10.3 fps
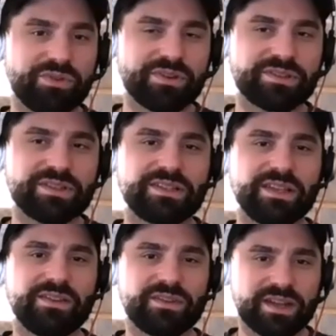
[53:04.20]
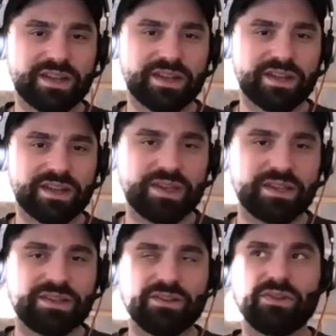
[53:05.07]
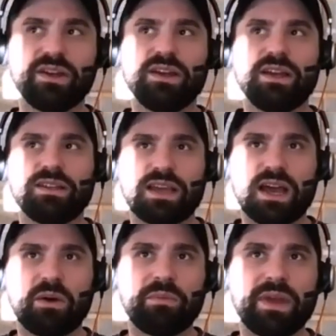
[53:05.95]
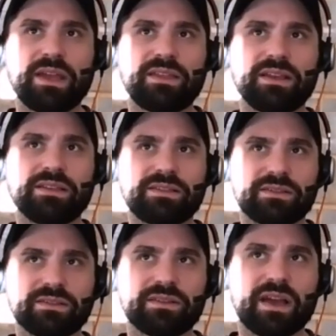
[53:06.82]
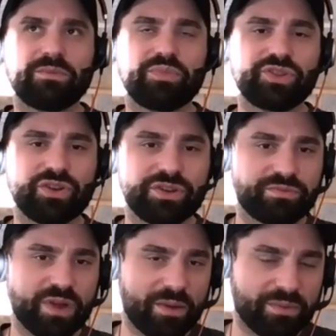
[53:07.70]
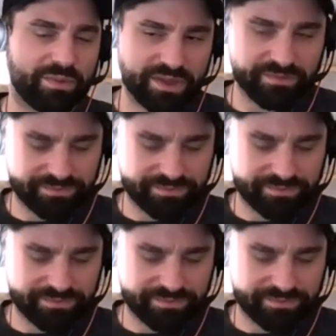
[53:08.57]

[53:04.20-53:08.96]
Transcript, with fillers: yours to see if there's anything we can do to help make this. I'm sure you probably